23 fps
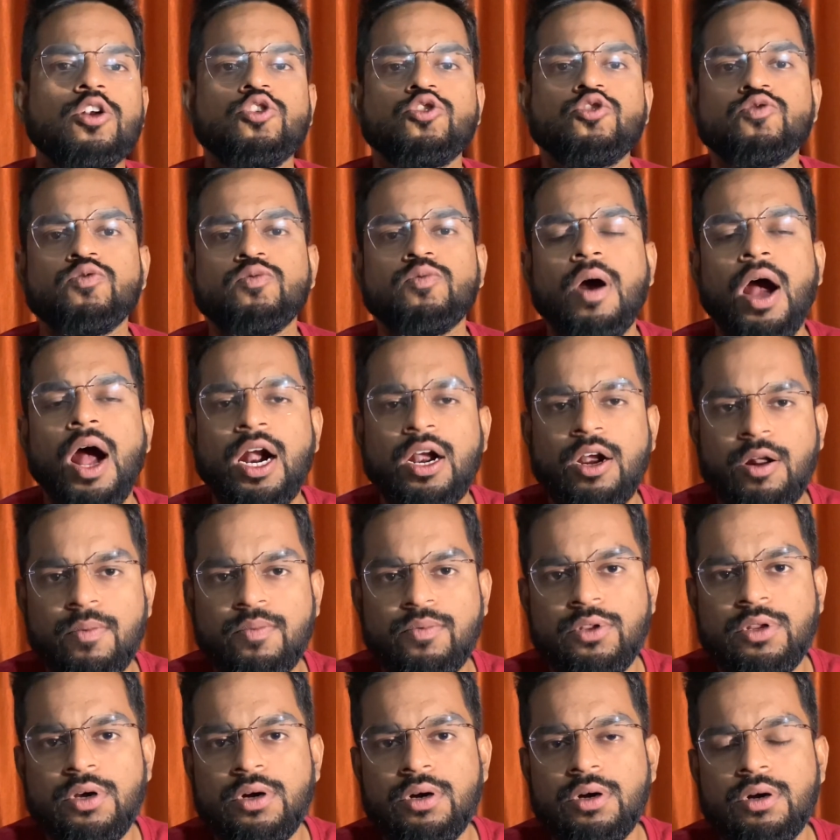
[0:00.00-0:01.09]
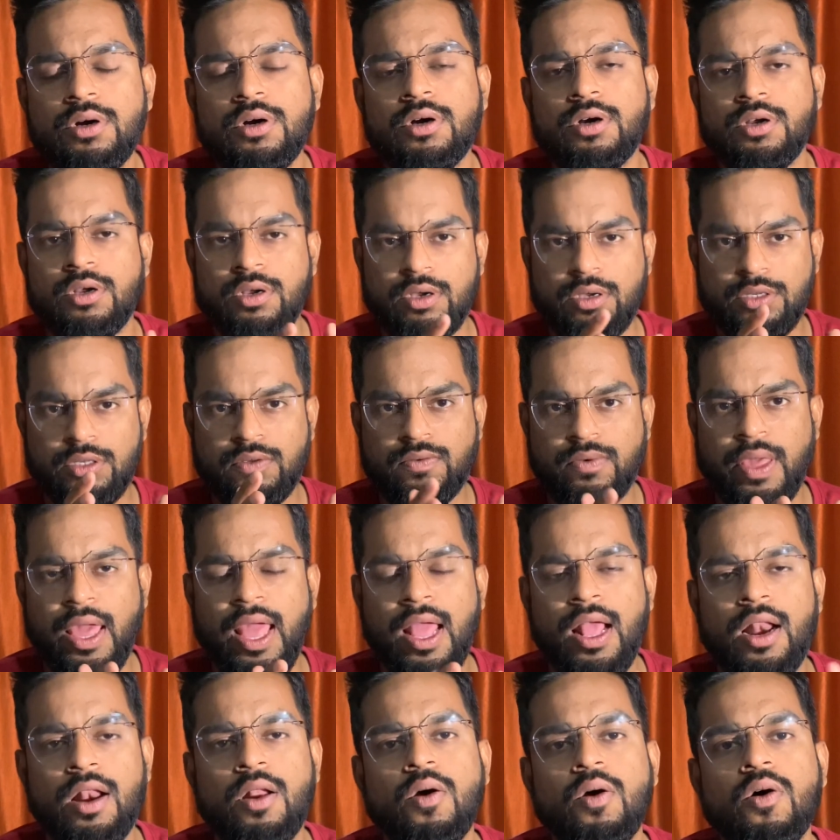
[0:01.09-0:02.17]
to adopt the
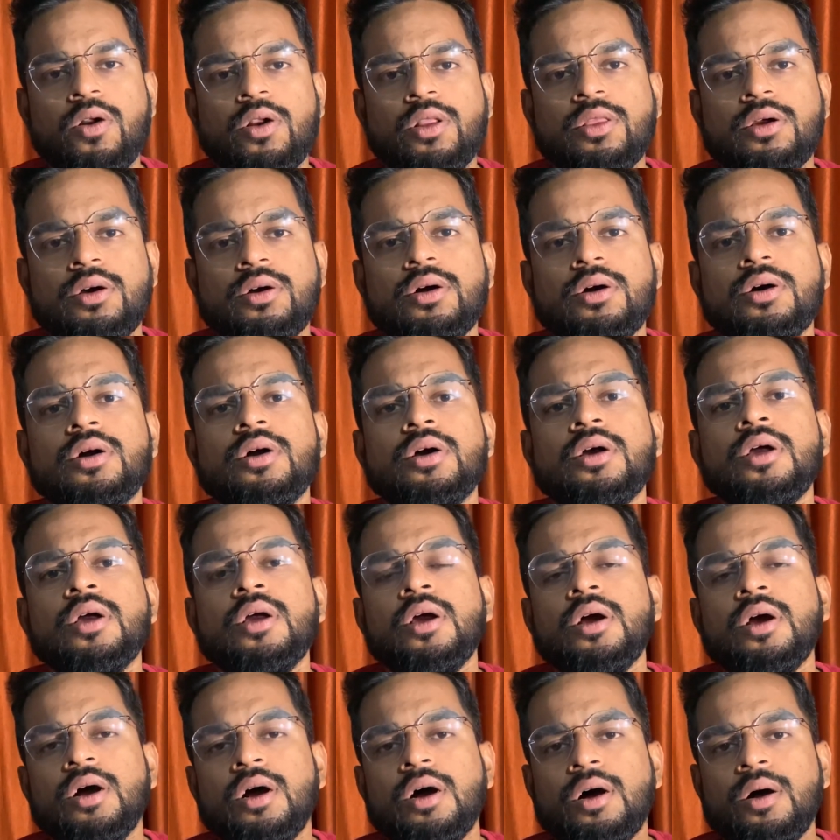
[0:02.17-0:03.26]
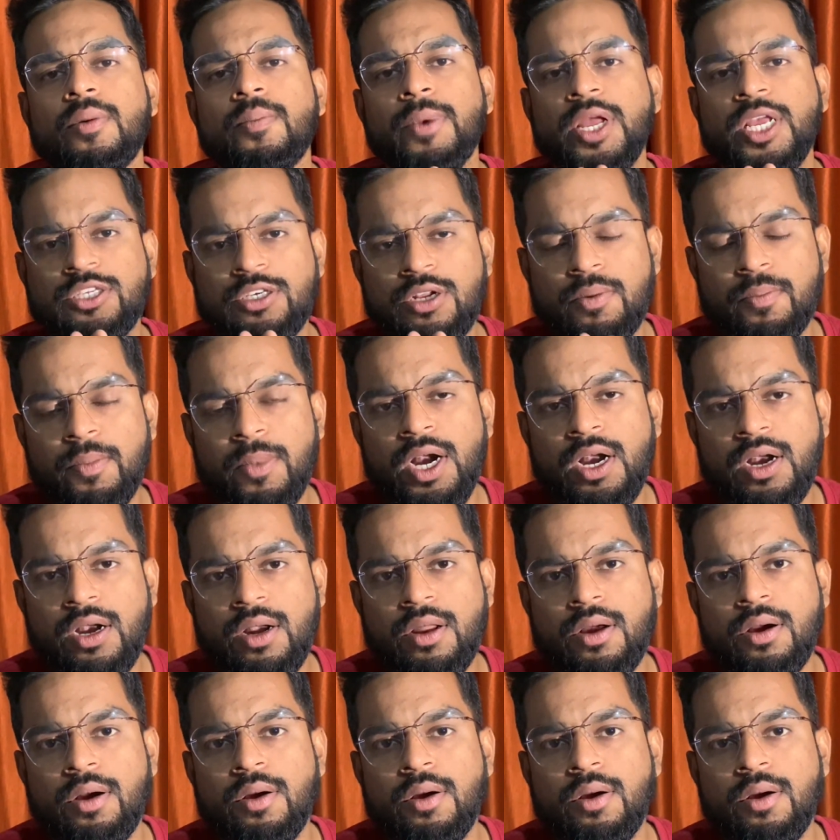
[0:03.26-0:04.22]
scale or the measurement